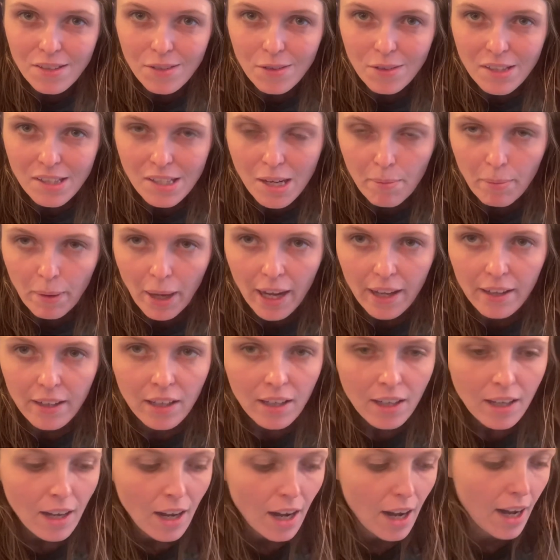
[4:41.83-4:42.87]
so it's not bad.
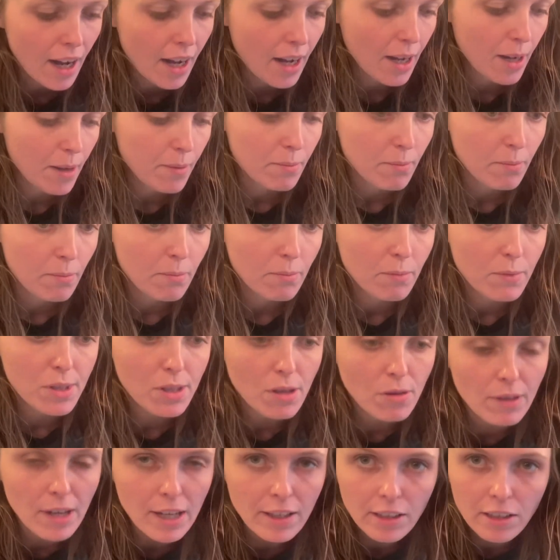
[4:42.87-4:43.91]

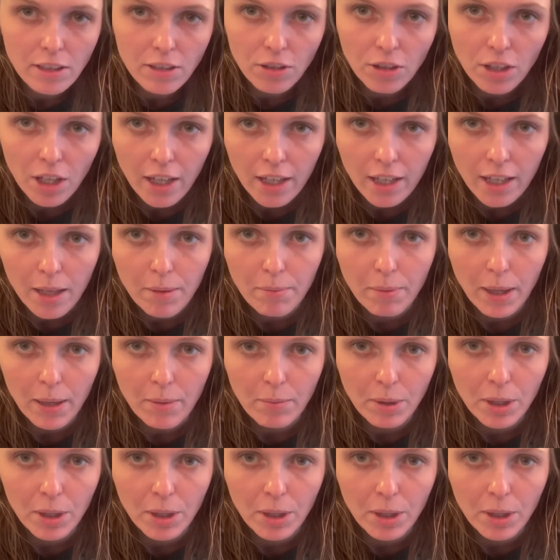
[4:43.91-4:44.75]
So now that they're cut up, I'm